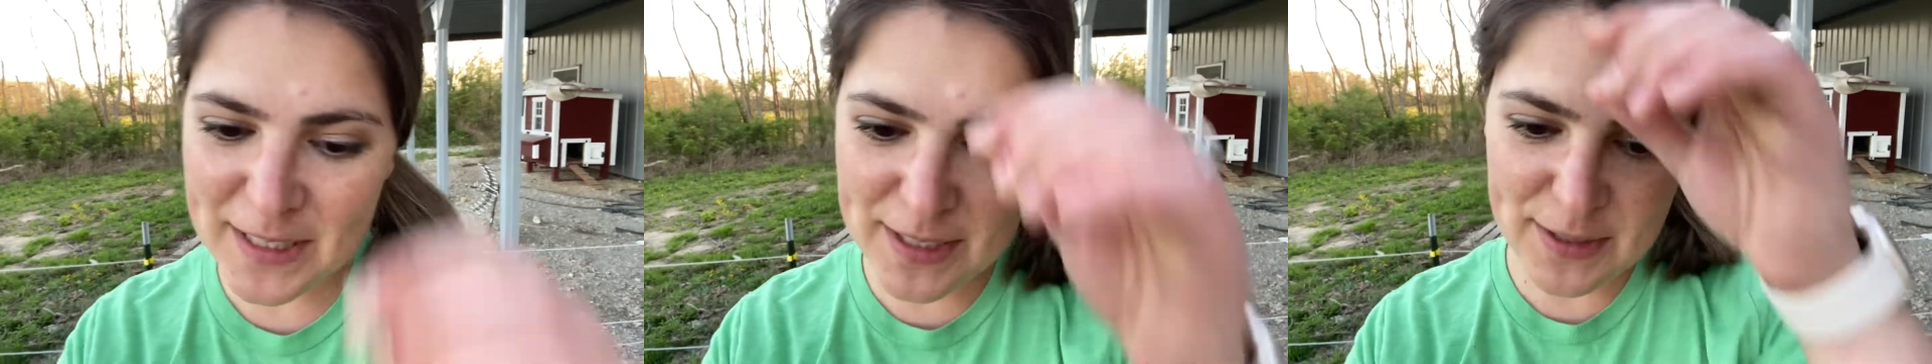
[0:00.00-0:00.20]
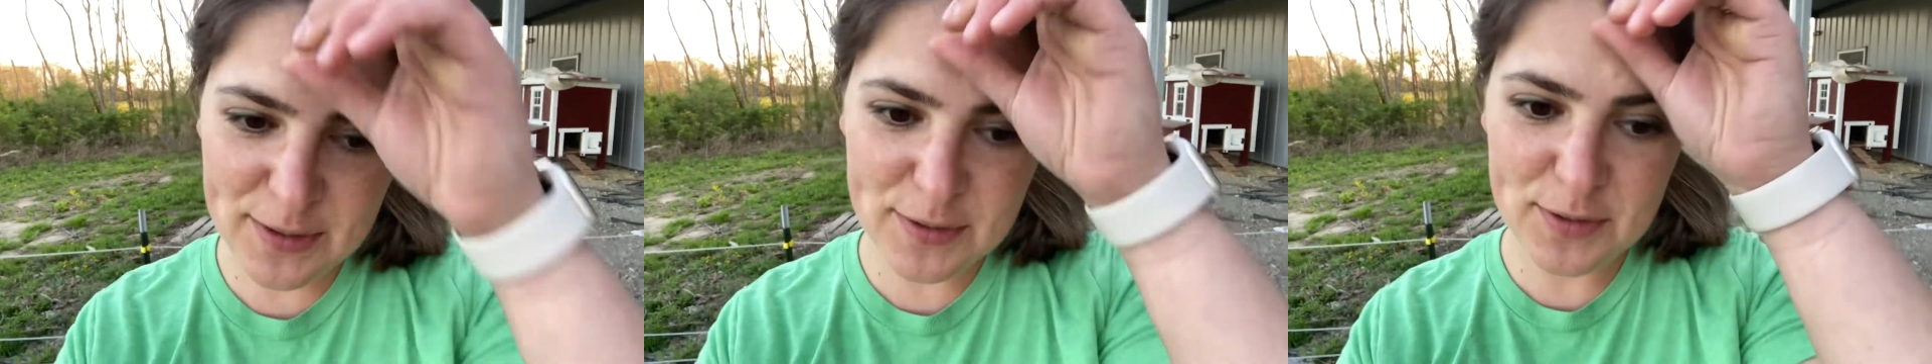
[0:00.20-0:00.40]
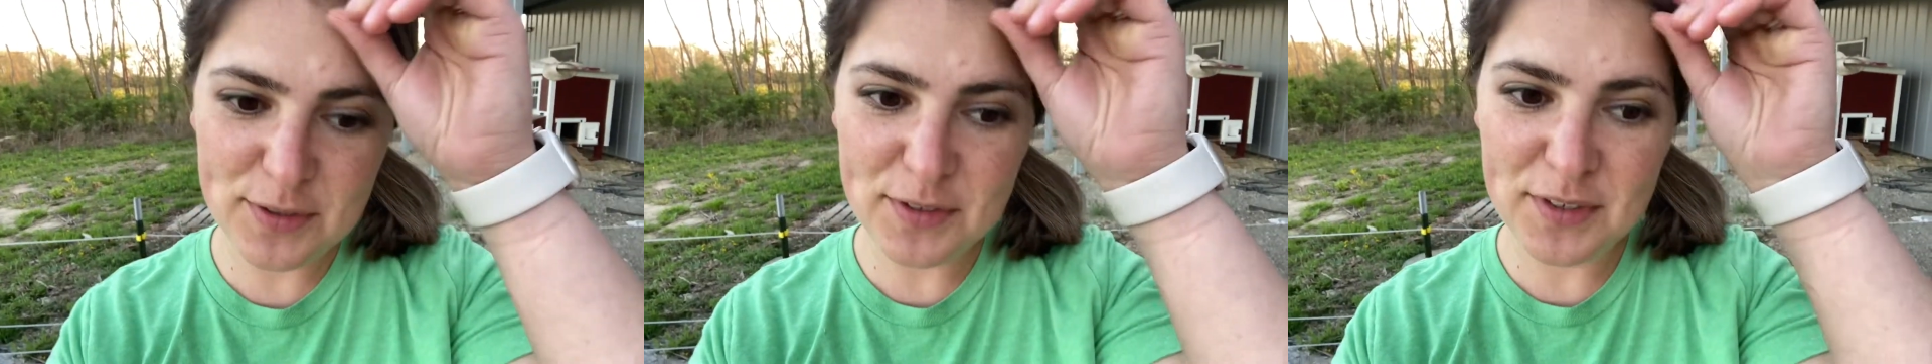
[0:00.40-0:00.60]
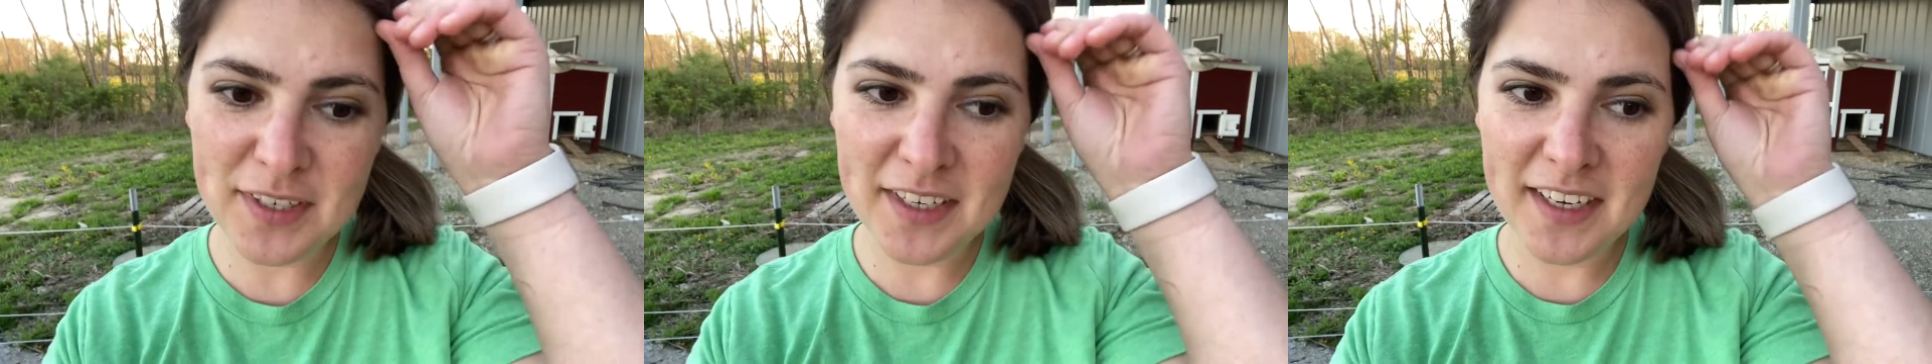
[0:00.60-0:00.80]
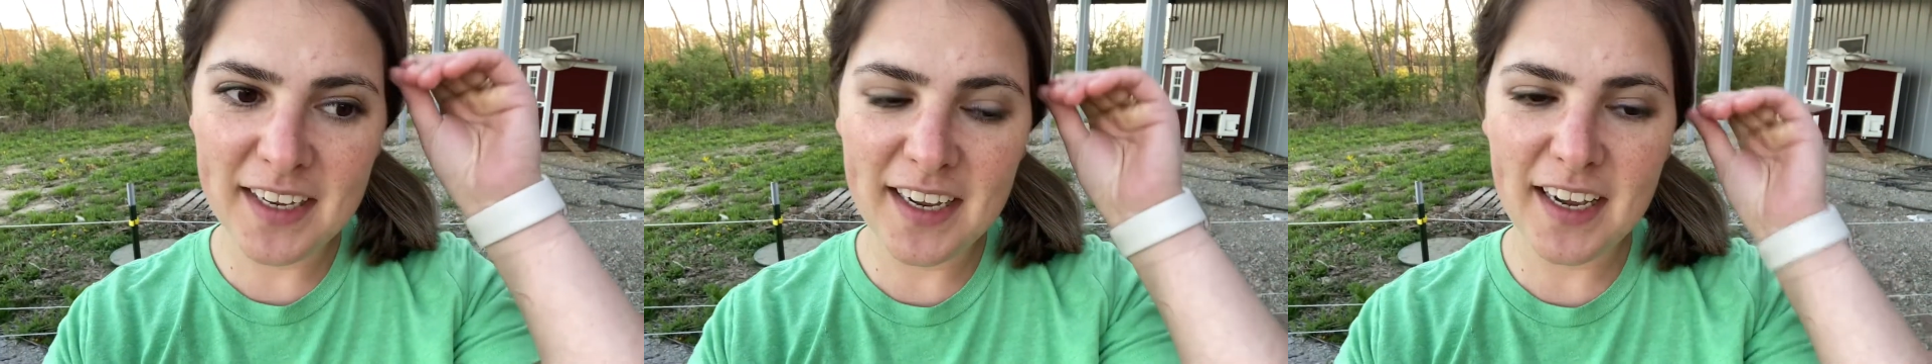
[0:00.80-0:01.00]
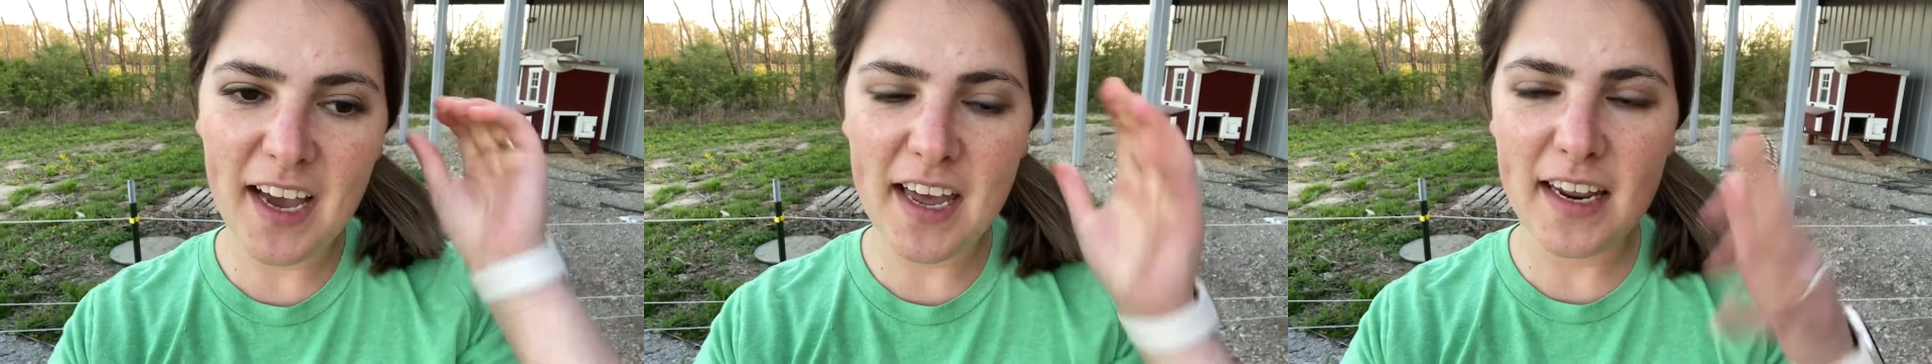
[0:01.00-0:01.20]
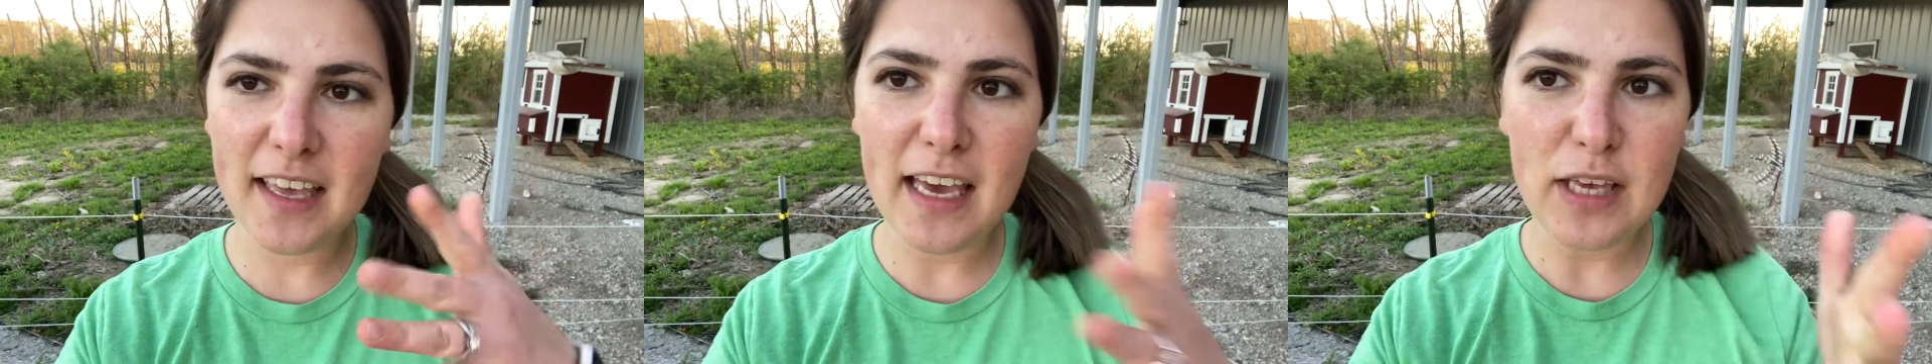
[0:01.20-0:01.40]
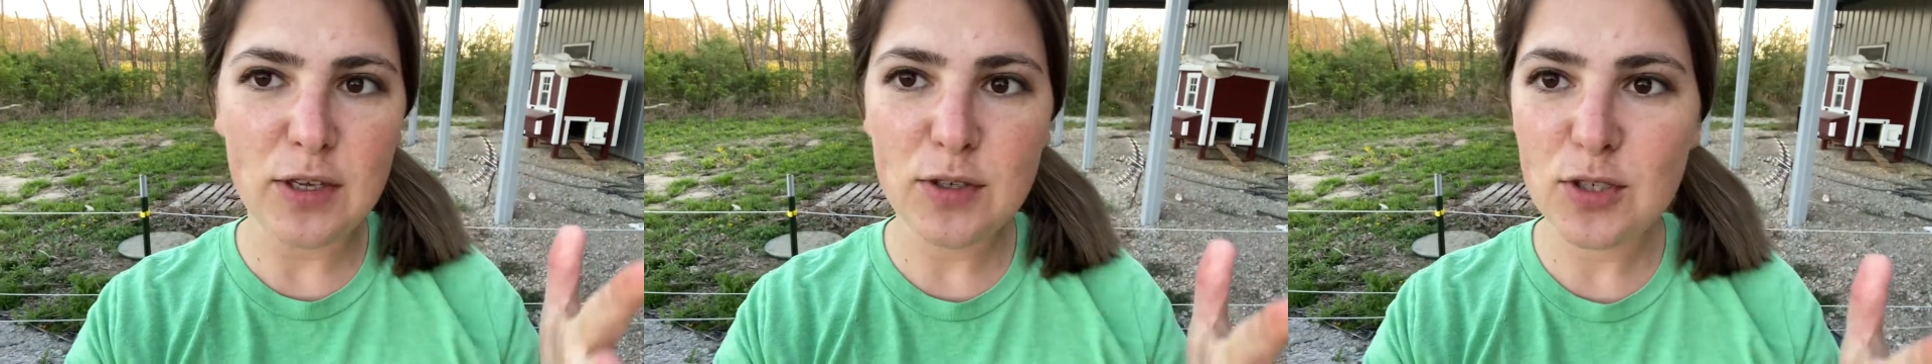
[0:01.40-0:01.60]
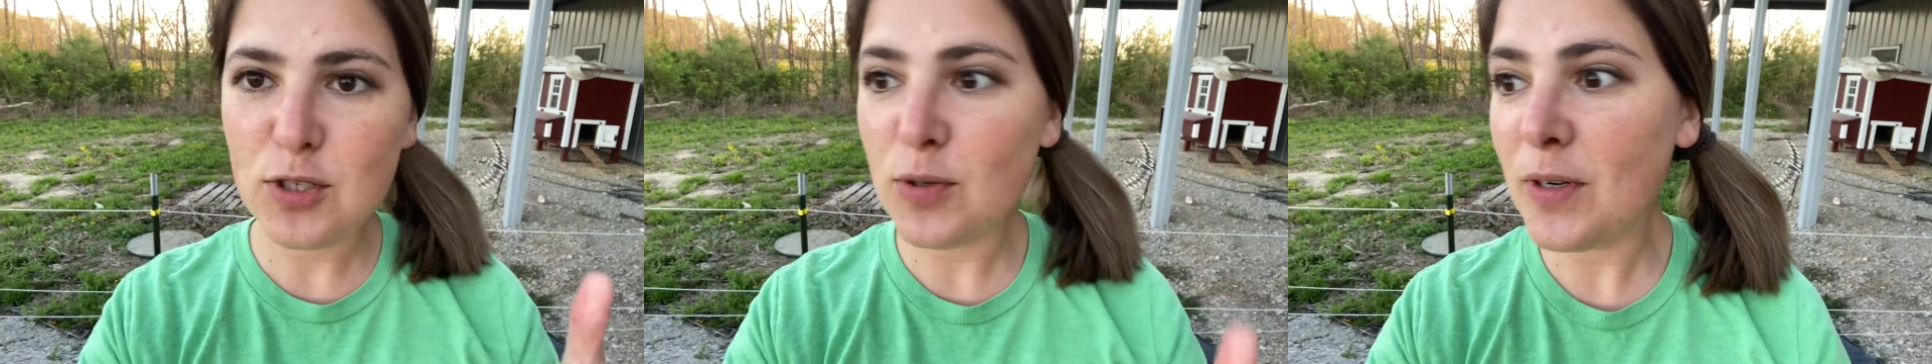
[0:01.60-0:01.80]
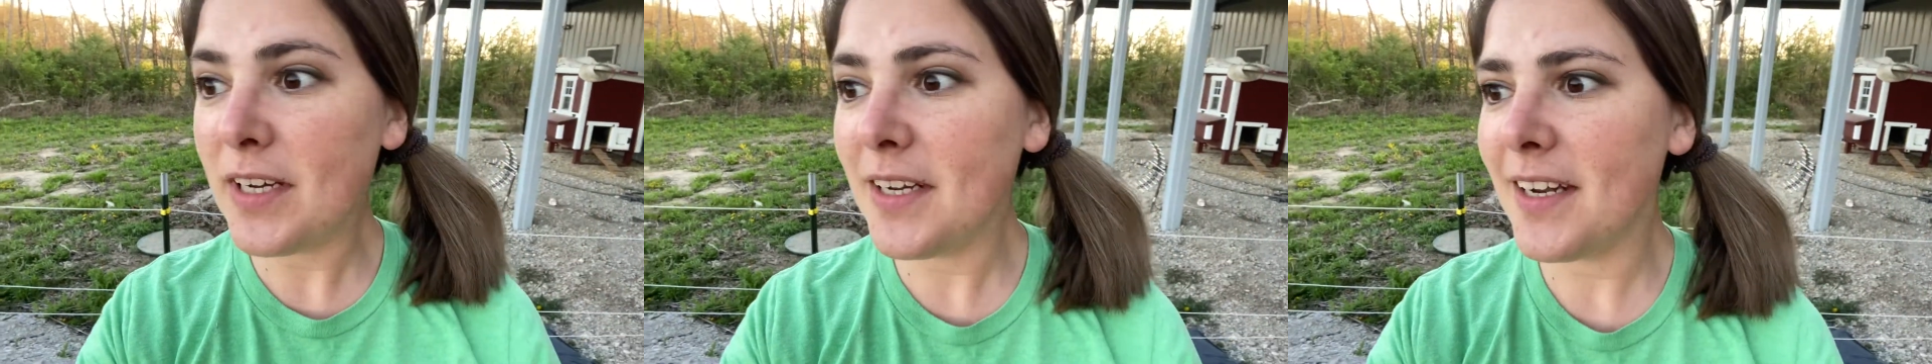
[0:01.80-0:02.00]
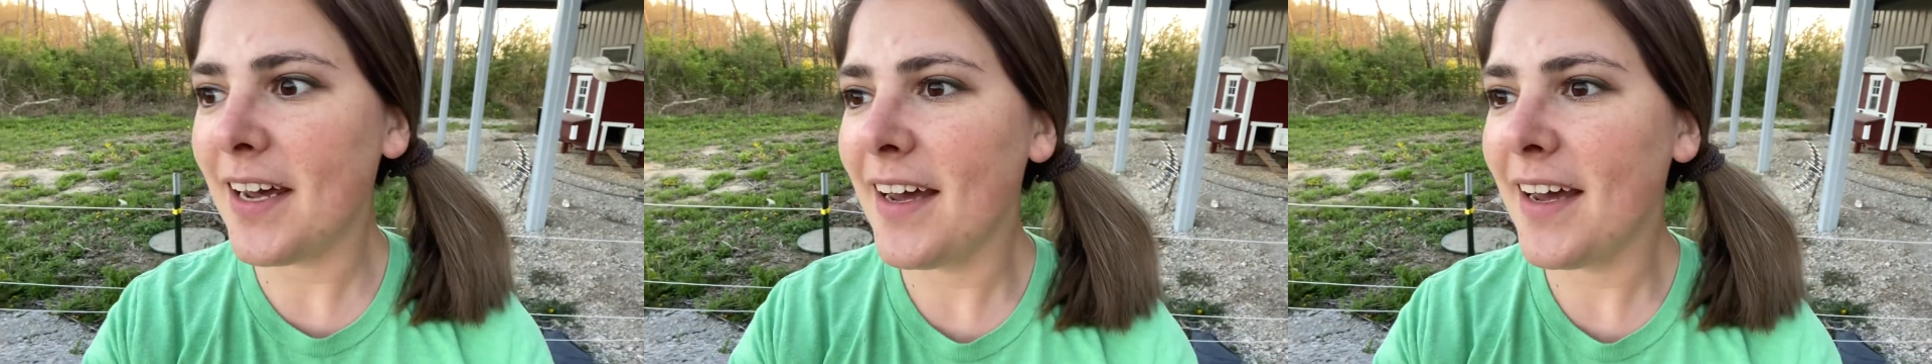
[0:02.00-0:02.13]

to kind of get used to it,